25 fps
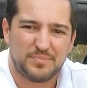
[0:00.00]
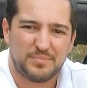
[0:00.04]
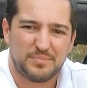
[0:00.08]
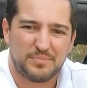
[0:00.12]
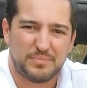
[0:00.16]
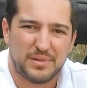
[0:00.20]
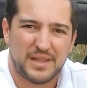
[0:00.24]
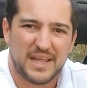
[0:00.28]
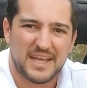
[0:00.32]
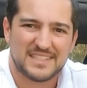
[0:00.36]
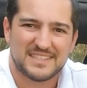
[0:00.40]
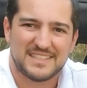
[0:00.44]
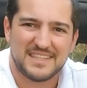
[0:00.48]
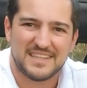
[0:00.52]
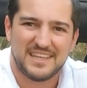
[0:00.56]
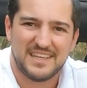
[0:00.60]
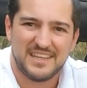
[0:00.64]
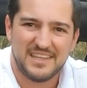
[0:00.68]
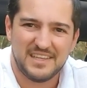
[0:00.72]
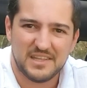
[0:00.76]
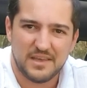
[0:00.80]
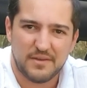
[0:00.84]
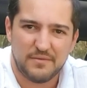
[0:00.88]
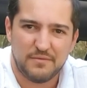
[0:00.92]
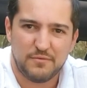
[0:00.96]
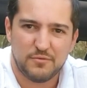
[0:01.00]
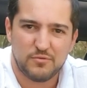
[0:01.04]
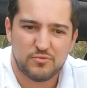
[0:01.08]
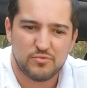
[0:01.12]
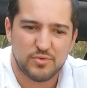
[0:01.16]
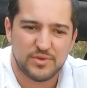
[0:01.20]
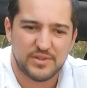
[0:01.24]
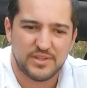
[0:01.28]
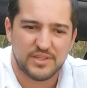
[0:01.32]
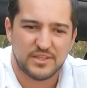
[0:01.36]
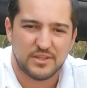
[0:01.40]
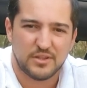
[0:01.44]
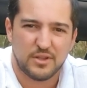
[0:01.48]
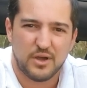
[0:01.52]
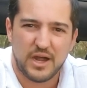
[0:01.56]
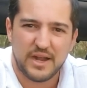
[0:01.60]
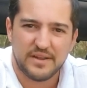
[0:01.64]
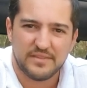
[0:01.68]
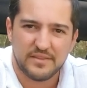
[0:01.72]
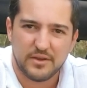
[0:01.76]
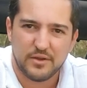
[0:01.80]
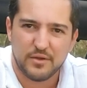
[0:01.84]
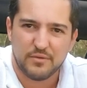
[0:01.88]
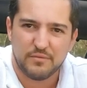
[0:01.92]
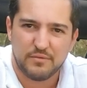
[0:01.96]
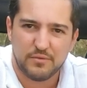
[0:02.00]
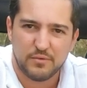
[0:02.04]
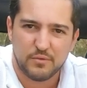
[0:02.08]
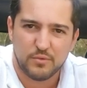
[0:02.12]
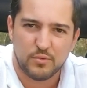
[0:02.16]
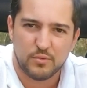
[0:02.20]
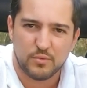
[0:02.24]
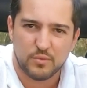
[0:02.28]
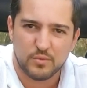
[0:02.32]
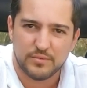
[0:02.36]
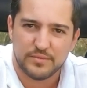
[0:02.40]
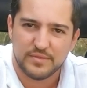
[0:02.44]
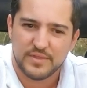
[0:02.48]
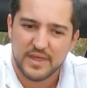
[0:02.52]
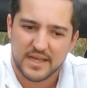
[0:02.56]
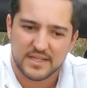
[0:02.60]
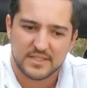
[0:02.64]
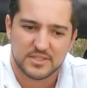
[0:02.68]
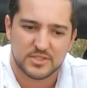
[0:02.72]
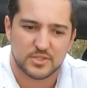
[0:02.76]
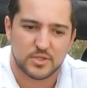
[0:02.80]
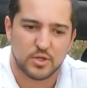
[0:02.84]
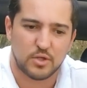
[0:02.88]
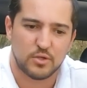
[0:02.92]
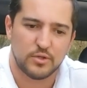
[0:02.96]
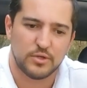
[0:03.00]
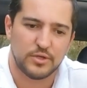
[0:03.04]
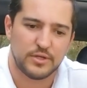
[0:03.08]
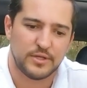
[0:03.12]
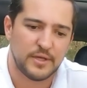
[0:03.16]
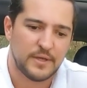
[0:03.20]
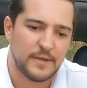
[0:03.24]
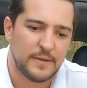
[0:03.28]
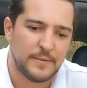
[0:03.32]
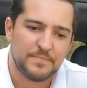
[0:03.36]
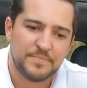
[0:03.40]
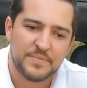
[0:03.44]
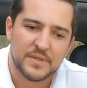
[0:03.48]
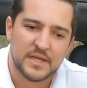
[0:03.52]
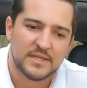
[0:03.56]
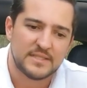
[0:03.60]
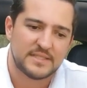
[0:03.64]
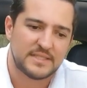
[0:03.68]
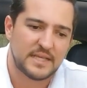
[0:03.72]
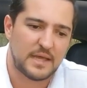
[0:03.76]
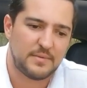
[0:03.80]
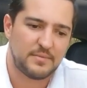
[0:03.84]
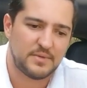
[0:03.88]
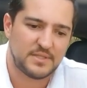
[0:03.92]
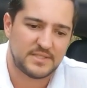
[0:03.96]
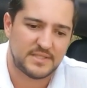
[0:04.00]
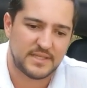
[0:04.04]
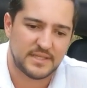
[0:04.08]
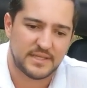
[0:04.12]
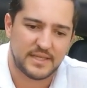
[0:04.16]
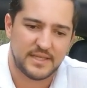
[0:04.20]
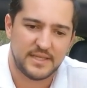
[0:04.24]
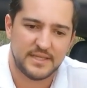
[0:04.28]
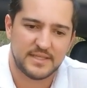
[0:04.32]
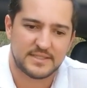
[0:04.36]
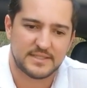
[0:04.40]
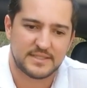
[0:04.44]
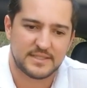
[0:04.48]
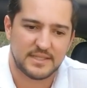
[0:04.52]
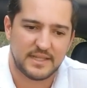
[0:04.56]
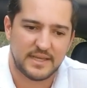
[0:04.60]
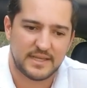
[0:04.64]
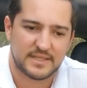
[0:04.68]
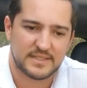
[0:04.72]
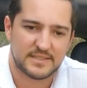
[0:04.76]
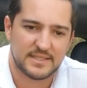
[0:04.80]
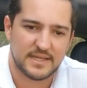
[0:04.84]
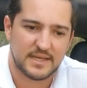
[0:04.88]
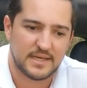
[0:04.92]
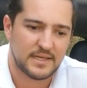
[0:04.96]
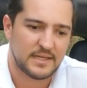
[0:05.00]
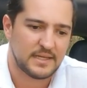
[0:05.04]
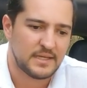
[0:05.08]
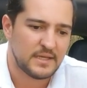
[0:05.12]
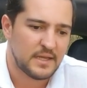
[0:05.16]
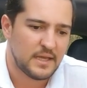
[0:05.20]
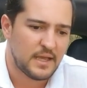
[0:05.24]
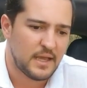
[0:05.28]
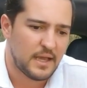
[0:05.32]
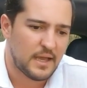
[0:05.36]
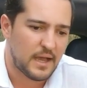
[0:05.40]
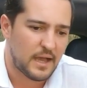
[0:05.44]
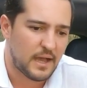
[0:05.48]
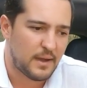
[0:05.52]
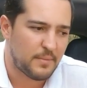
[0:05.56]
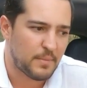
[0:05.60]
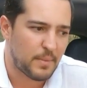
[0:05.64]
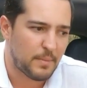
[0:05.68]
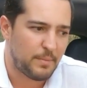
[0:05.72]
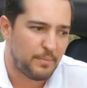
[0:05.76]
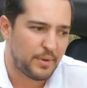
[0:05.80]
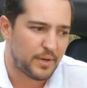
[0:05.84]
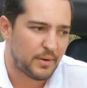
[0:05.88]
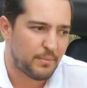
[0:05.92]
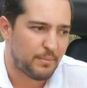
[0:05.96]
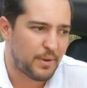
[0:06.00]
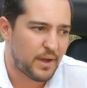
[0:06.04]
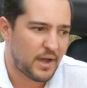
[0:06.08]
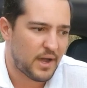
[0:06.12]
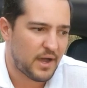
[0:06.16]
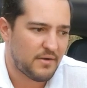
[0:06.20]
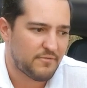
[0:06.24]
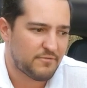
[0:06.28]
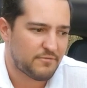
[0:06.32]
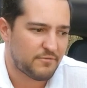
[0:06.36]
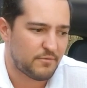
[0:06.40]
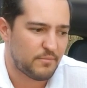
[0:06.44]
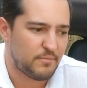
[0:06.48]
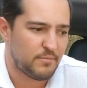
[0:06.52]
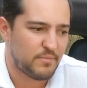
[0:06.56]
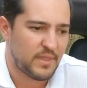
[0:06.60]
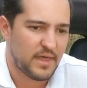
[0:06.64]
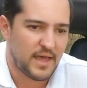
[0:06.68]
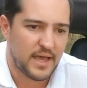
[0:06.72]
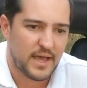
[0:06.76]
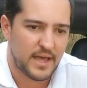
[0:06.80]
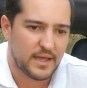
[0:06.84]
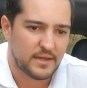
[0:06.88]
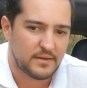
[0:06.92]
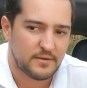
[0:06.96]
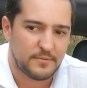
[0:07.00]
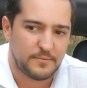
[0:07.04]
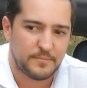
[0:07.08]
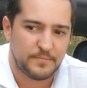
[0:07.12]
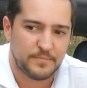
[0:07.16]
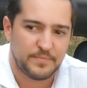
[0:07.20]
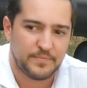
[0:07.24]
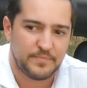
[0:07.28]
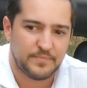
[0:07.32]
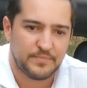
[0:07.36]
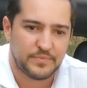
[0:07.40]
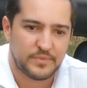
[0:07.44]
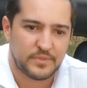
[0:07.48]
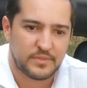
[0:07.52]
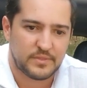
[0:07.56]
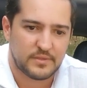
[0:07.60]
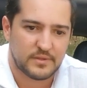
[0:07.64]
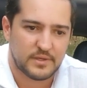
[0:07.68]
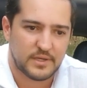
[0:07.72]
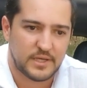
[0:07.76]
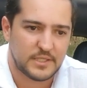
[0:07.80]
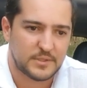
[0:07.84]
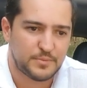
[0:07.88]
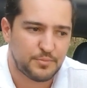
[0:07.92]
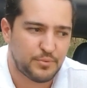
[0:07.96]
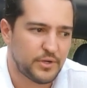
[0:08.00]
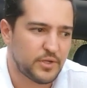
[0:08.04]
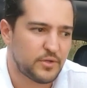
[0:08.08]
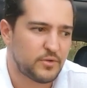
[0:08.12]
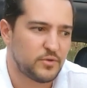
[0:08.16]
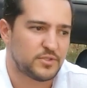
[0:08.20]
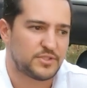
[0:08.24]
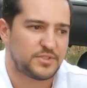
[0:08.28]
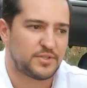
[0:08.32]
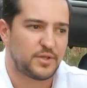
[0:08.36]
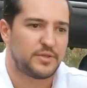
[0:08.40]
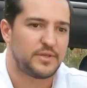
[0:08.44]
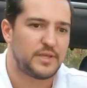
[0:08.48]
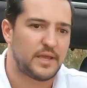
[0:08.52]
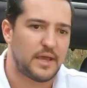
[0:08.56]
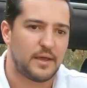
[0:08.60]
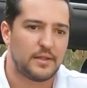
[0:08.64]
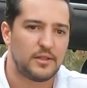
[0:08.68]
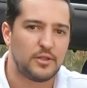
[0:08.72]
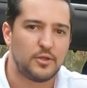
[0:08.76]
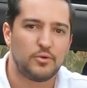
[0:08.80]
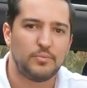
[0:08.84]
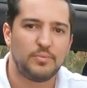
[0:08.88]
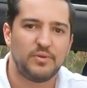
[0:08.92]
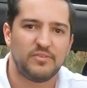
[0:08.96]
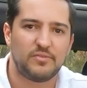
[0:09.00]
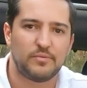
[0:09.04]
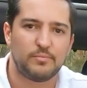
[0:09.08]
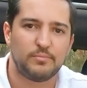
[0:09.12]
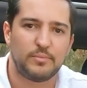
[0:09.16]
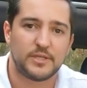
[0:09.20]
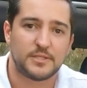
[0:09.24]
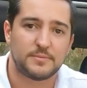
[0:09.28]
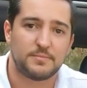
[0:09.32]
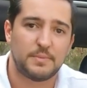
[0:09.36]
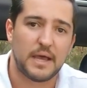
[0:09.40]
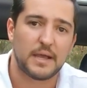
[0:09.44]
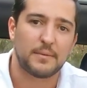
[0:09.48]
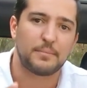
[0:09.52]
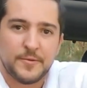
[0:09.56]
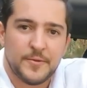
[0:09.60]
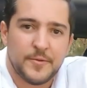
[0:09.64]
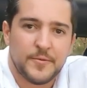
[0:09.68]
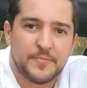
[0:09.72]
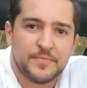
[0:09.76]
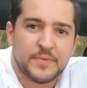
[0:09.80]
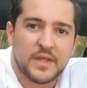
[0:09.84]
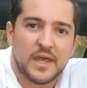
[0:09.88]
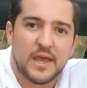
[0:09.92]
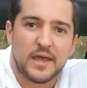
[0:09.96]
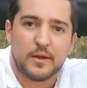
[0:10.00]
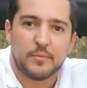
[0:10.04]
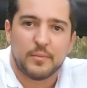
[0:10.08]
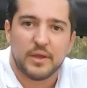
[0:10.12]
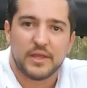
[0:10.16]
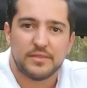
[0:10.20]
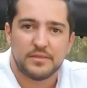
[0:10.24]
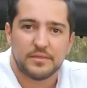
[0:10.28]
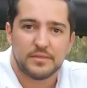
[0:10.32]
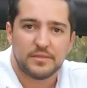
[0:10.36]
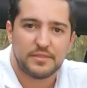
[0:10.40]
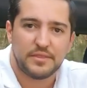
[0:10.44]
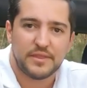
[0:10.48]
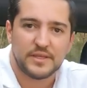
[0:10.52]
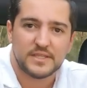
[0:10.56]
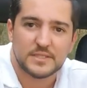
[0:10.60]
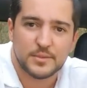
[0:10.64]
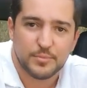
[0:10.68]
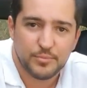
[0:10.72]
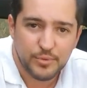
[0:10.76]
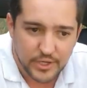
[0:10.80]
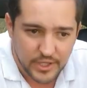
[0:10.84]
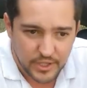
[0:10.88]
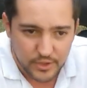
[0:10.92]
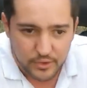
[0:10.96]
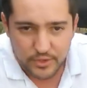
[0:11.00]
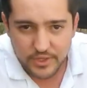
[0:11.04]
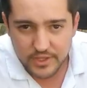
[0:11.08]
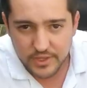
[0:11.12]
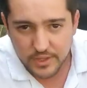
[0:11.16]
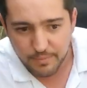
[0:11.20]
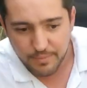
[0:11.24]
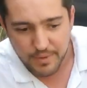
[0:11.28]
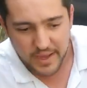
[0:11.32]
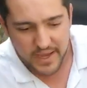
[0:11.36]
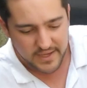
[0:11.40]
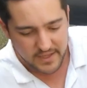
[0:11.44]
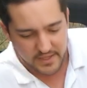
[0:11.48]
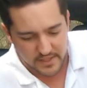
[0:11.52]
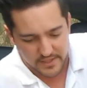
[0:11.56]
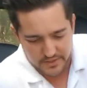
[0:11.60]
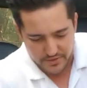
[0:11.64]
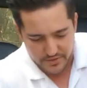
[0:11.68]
plasticky, they feel really light, they don't feel that solid. Same as the gear selector, but apart from that, it's pretty good. So yeah, a little bit of a mixed bag, and I mean, things are pretty good in the back here